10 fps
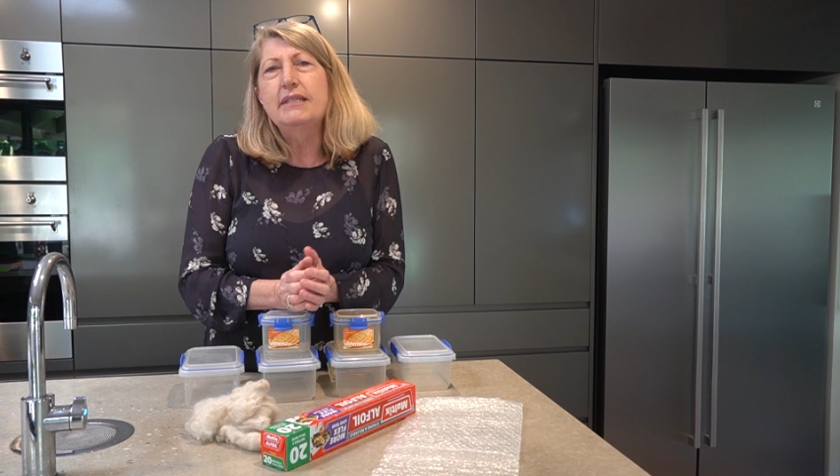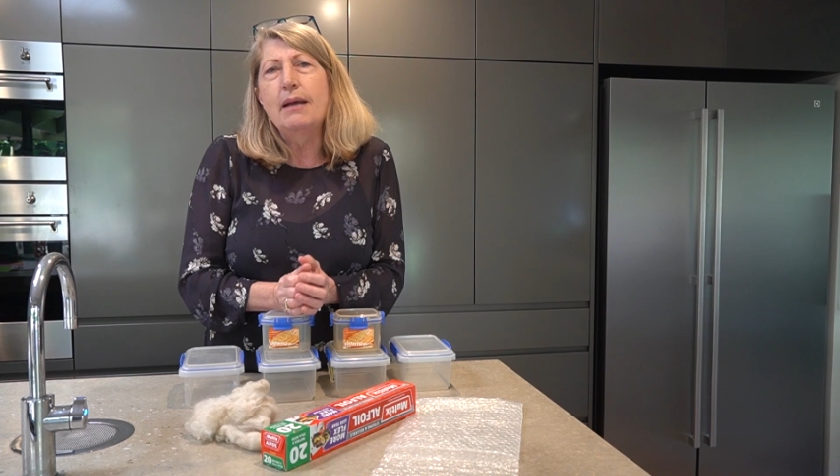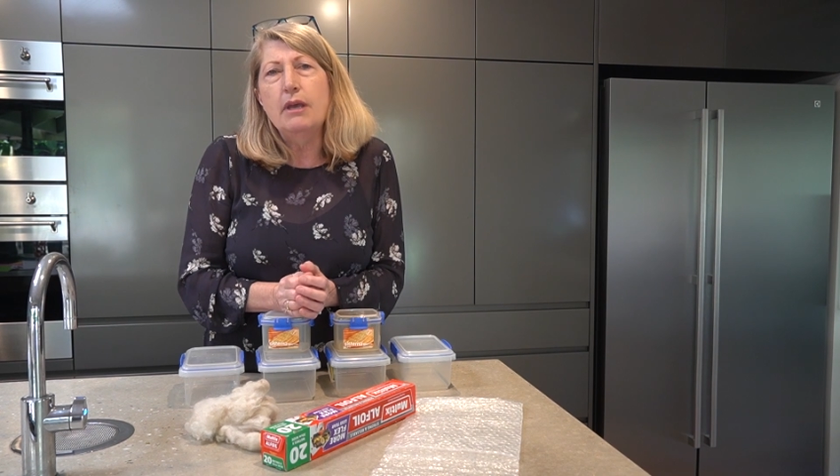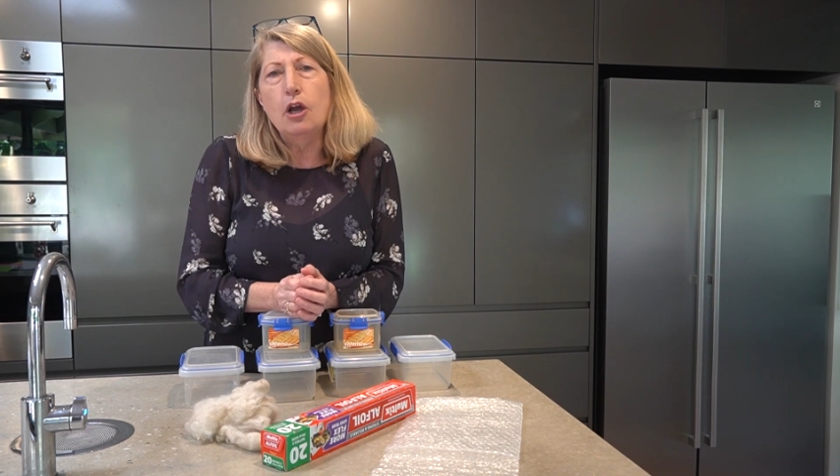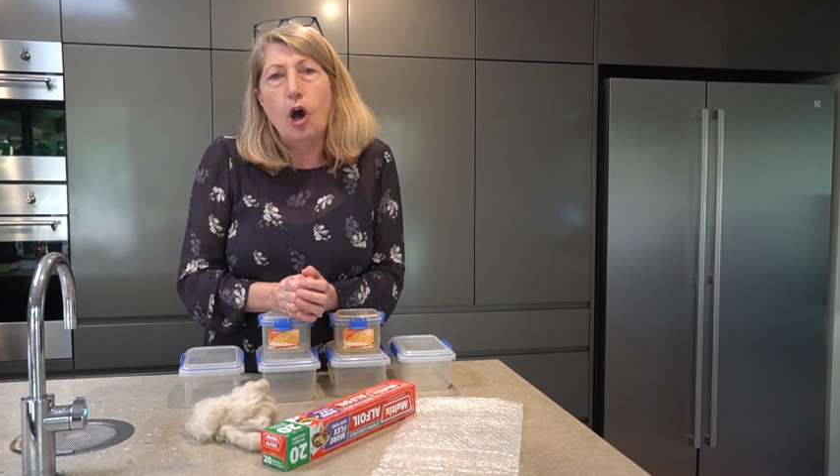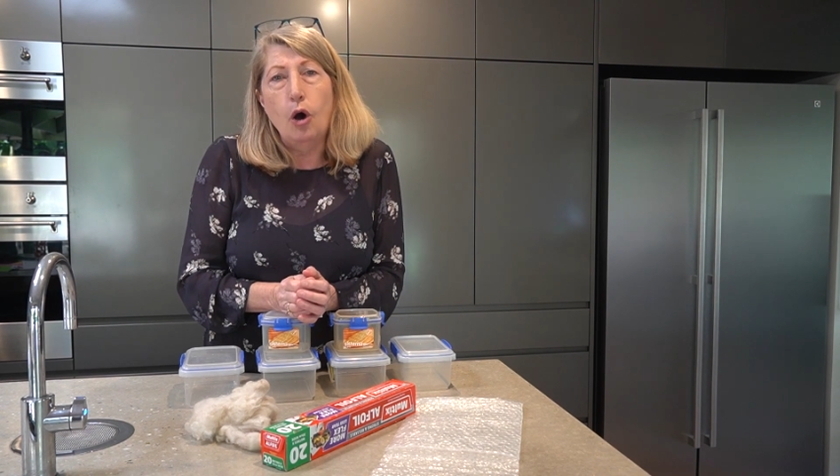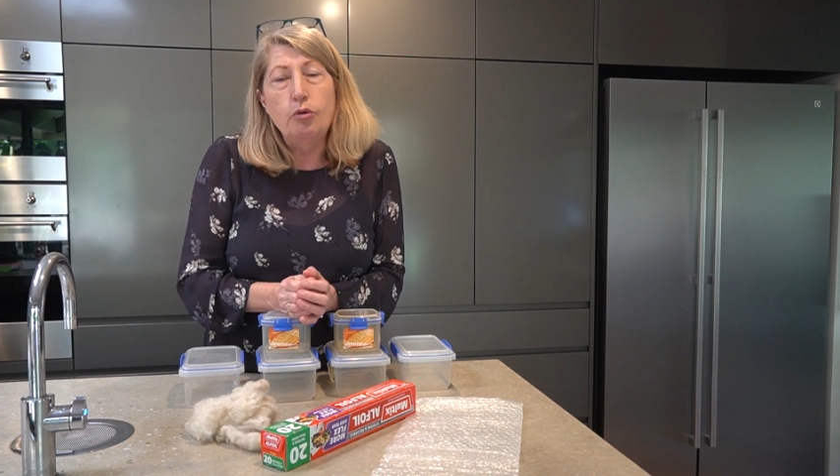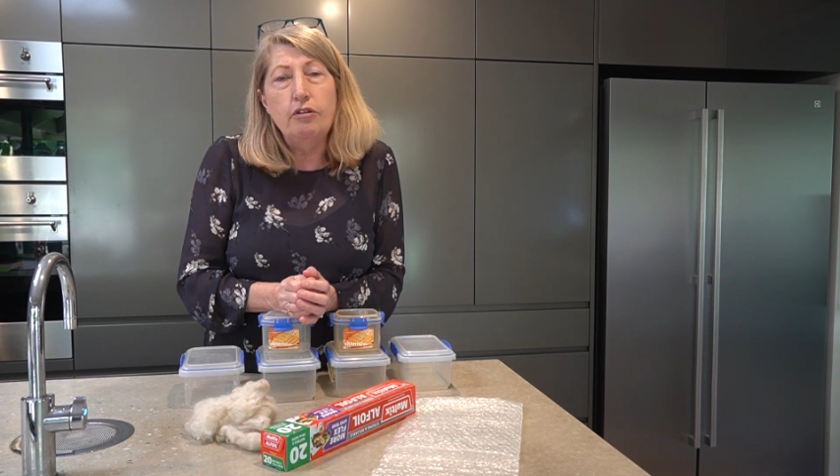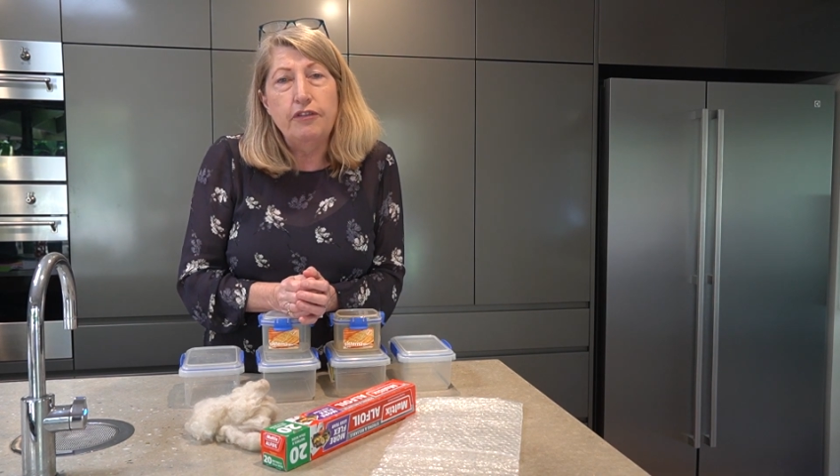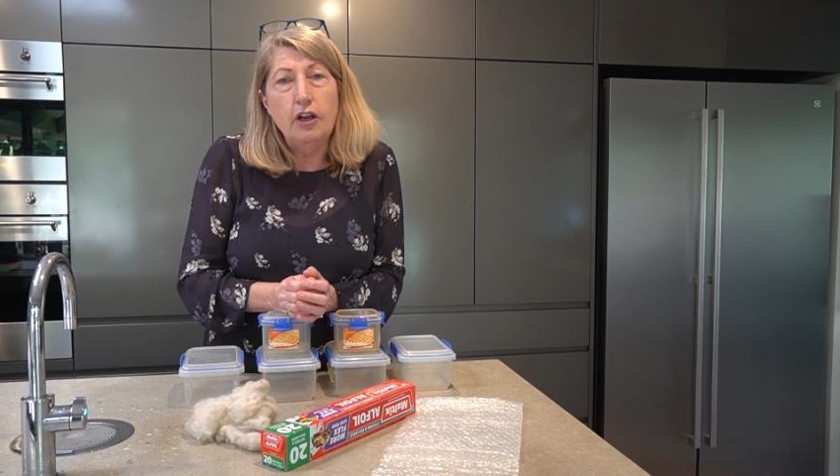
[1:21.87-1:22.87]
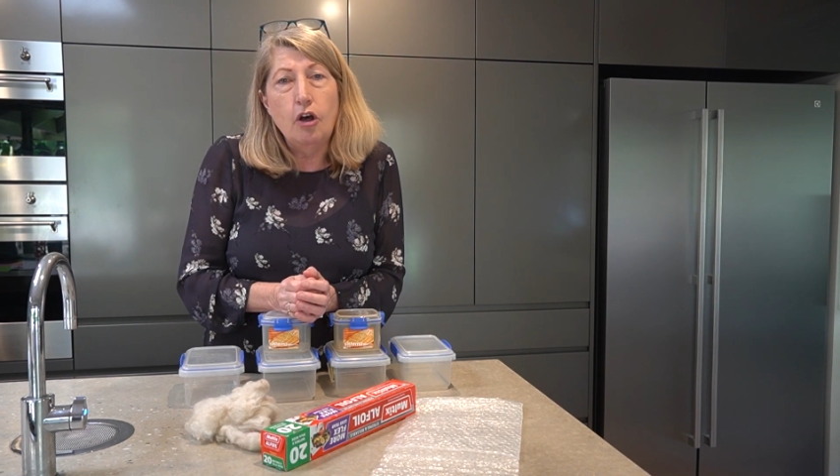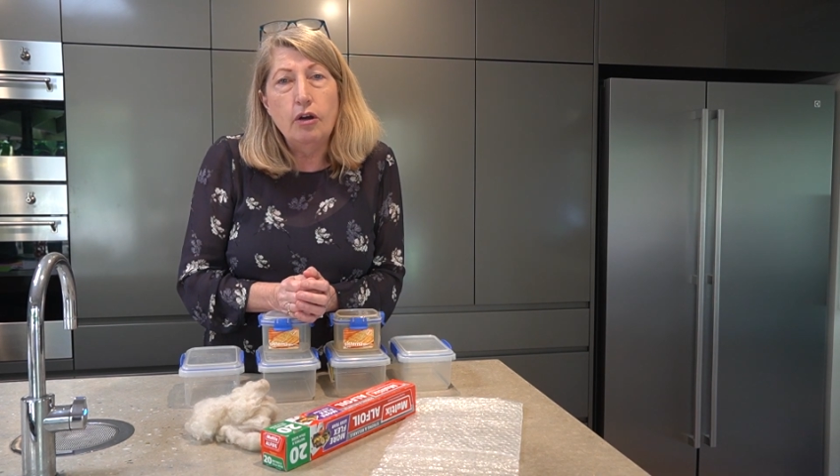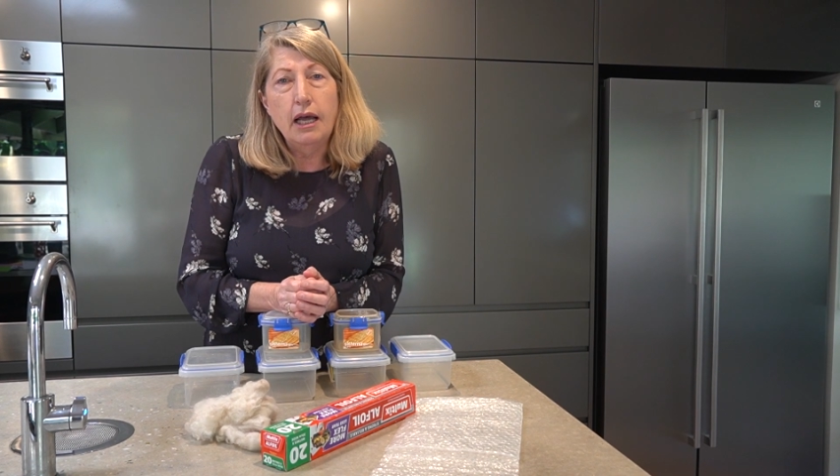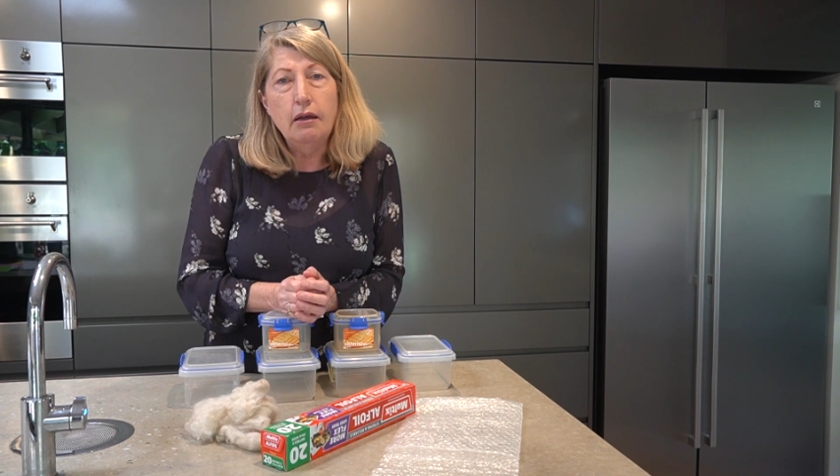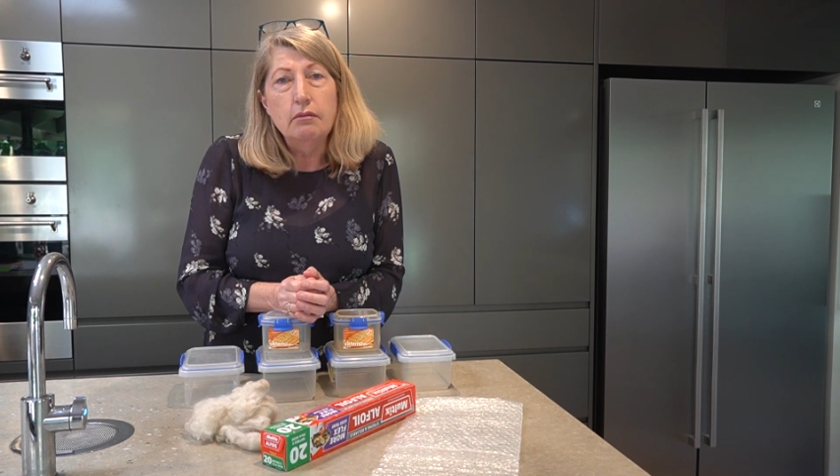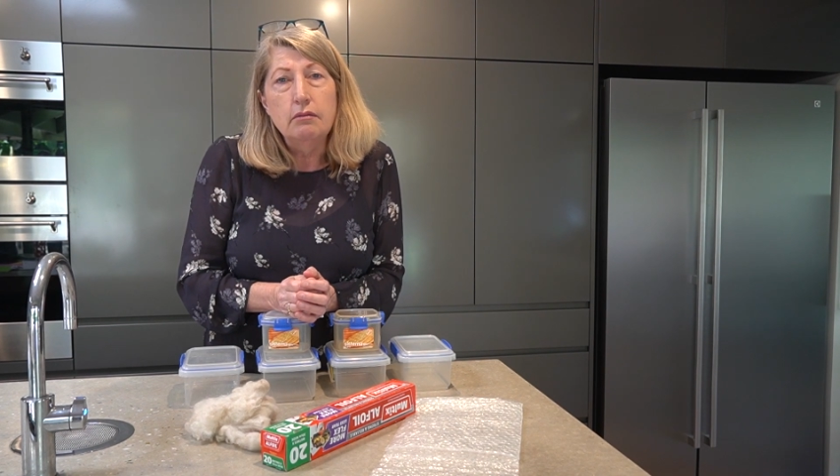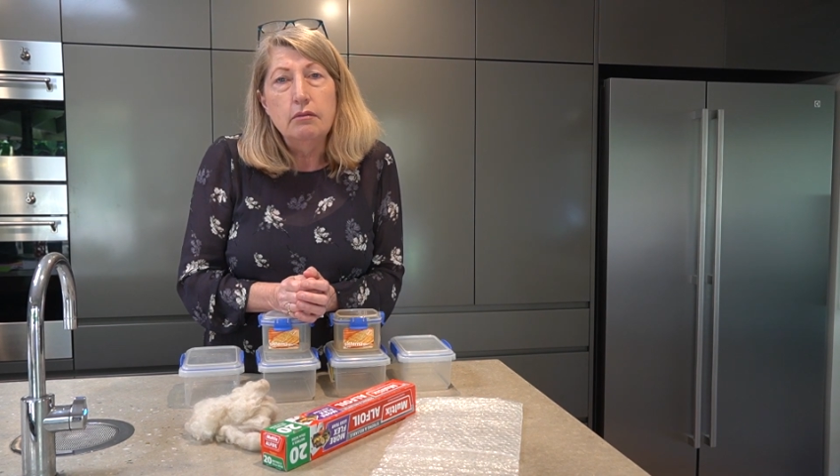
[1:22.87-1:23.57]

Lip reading: something colder for longer,